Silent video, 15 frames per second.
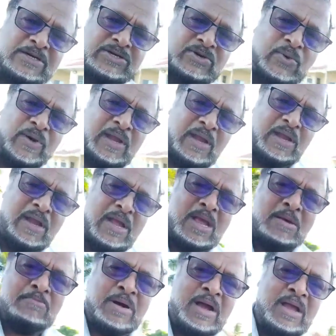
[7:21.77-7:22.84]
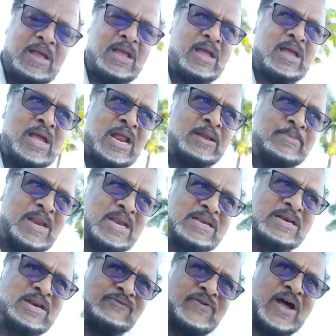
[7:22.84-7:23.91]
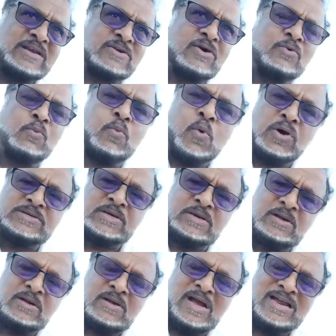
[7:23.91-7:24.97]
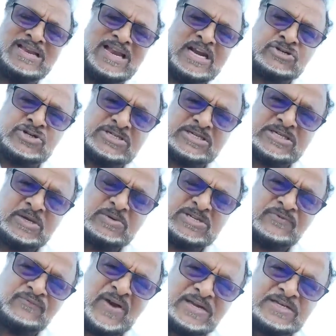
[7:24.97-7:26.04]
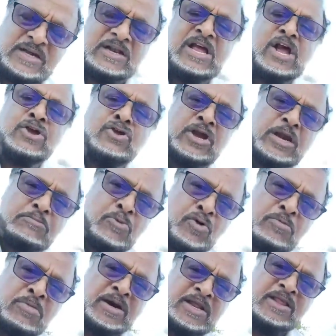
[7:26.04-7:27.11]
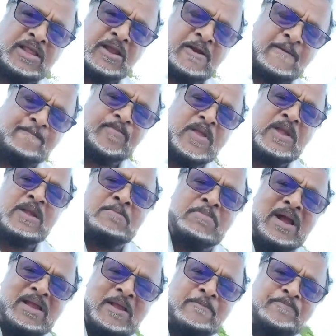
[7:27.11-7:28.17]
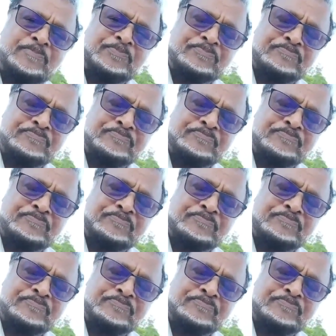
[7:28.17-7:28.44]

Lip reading: are doing by eliminating the VAT on water and electricity, which are vital, you get more money there. By